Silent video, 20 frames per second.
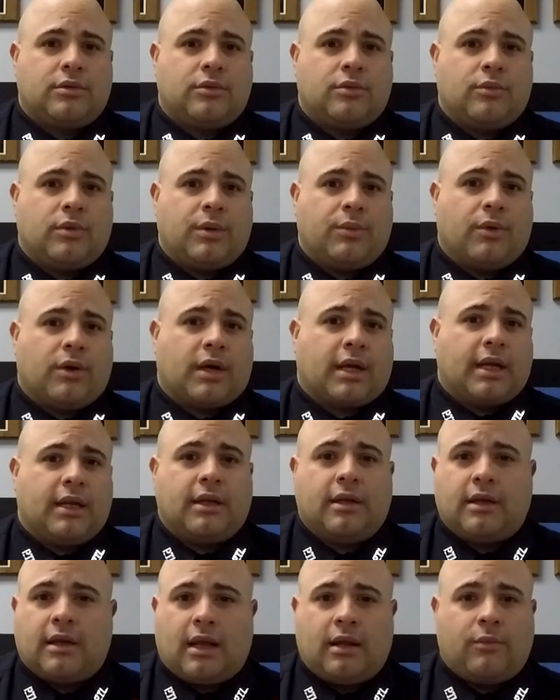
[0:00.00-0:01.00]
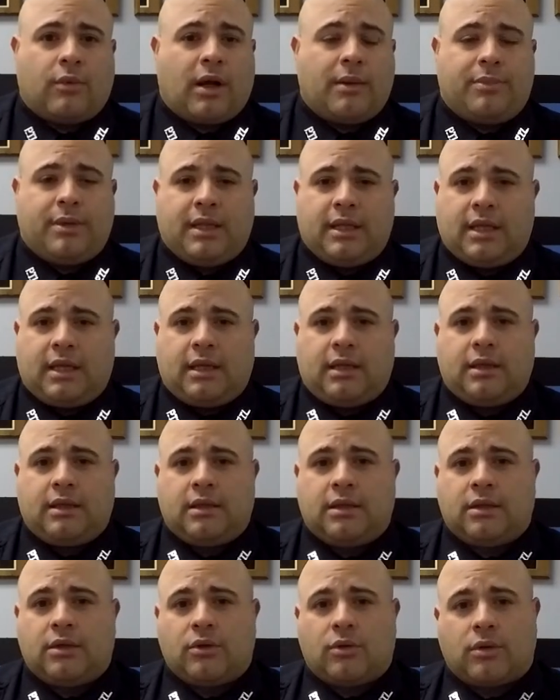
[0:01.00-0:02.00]
we work in NYPD
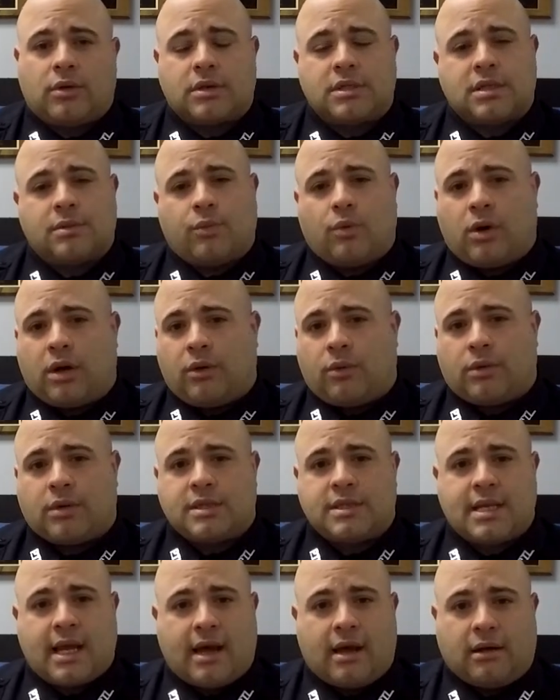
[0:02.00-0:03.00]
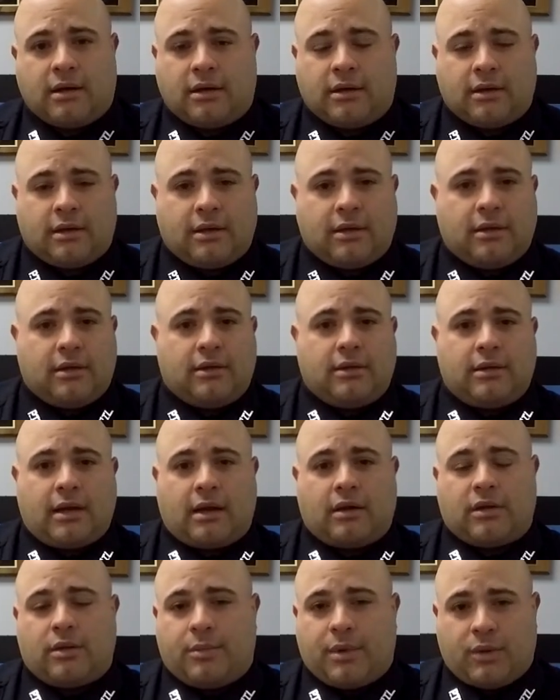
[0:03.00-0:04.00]
or some one-horse town
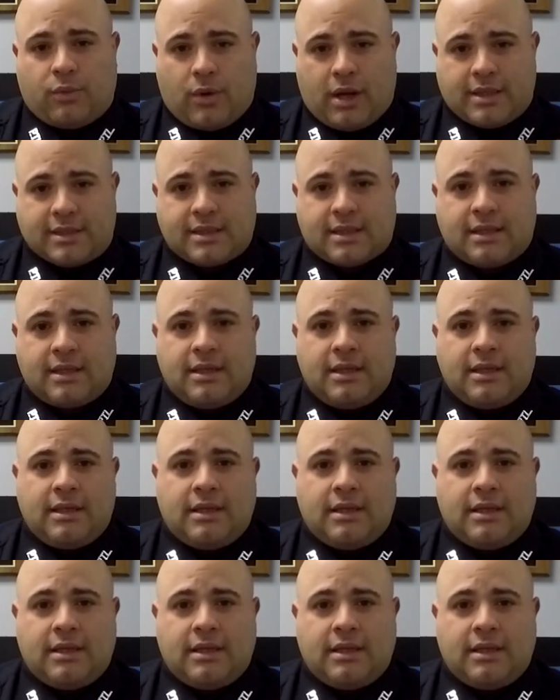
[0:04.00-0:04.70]
out in the Midwest,